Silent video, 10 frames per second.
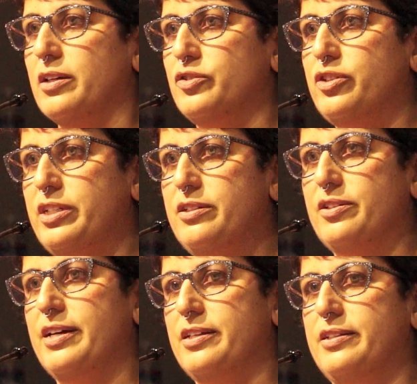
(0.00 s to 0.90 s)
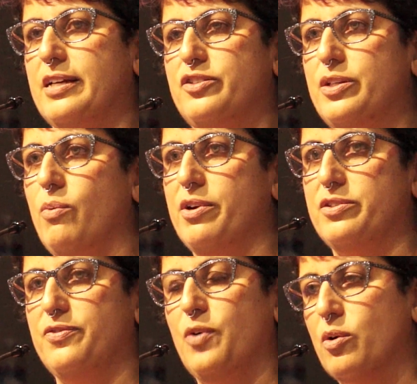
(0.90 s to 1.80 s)
She decided that she wanted
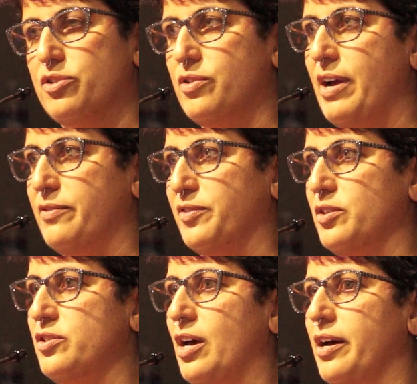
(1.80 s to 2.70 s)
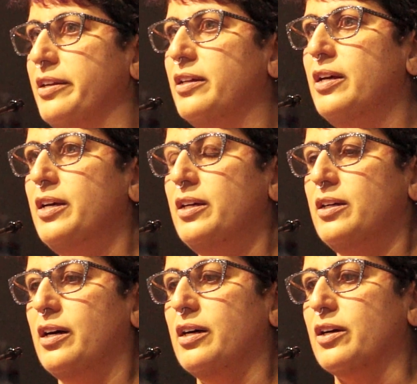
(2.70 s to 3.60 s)
to focus her efforts on
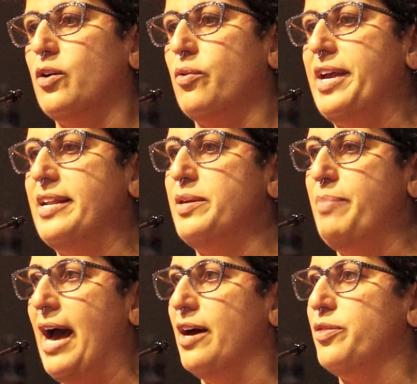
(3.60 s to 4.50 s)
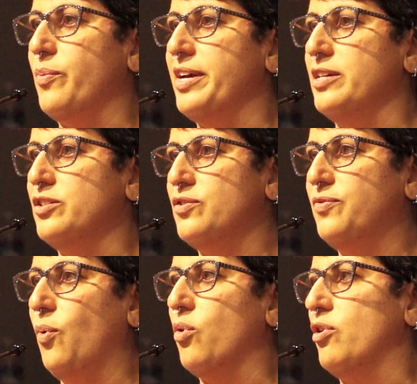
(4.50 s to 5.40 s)
creating
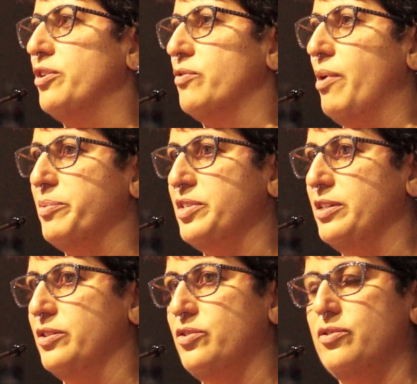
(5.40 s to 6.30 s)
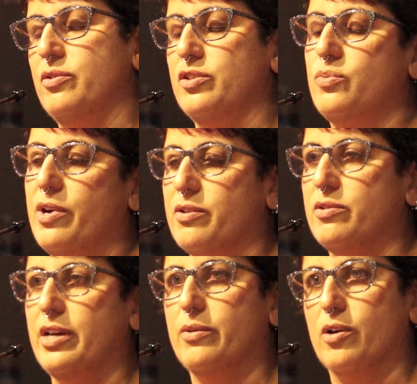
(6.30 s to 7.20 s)
pathways for underrepresented students,
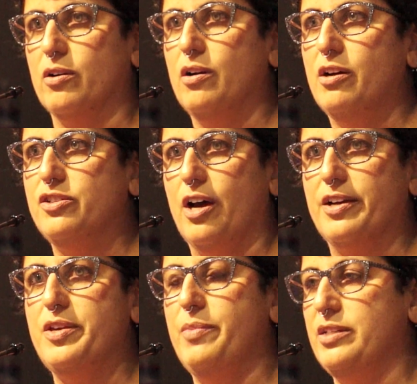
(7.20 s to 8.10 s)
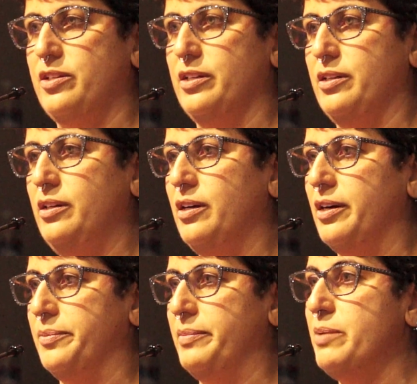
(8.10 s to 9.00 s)
whether they were undocumented
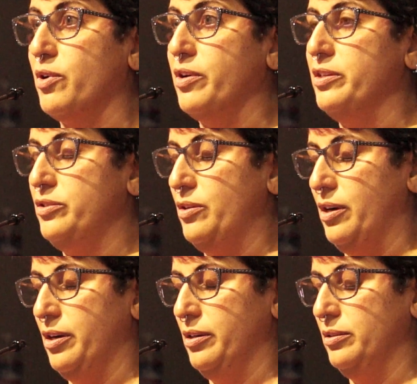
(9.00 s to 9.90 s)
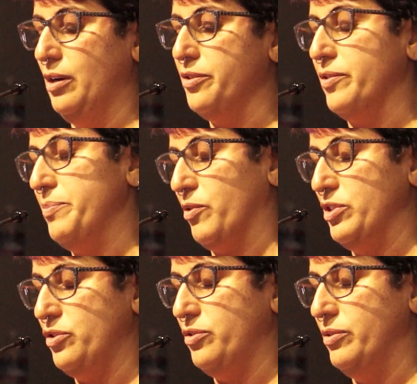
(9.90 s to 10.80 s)
other
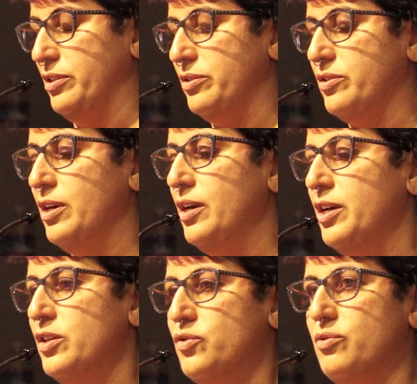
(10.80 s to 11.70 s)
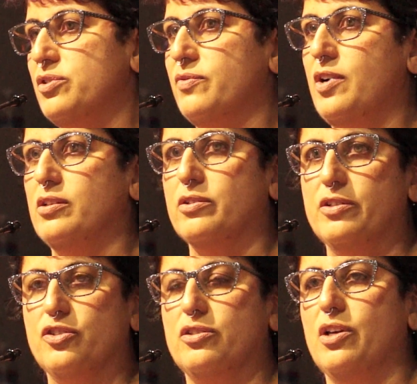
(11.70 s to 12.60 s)
immigrant students, students of color,
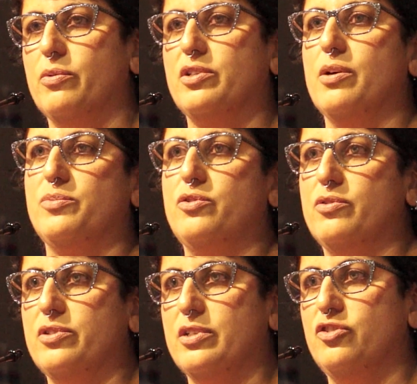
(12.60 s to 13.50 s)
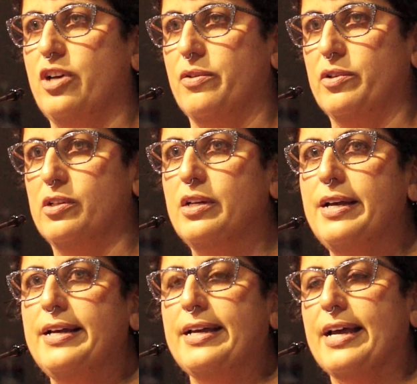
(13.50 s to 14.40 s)
and just low-income students in general.
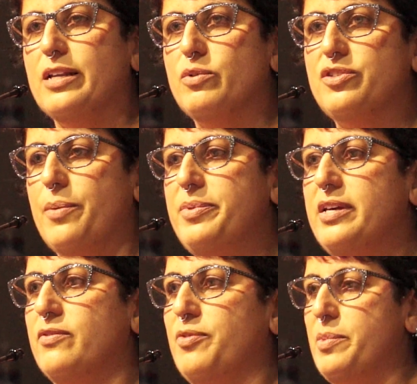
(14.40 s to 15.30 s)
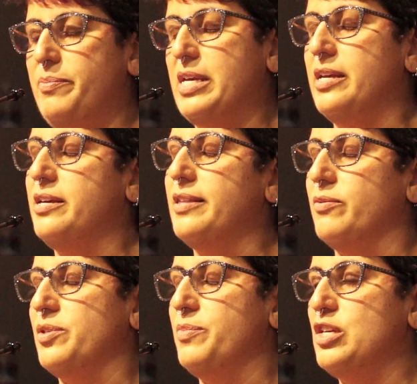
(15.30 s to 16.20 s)
And it was something the beginning that
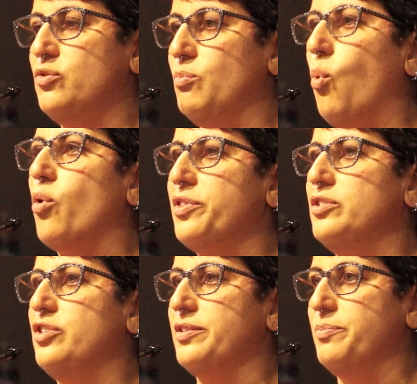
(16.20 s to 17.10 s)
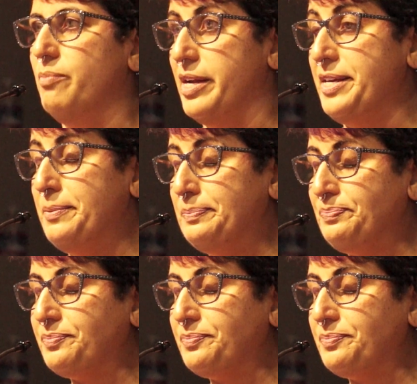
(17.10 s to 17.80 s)
was something more than just money.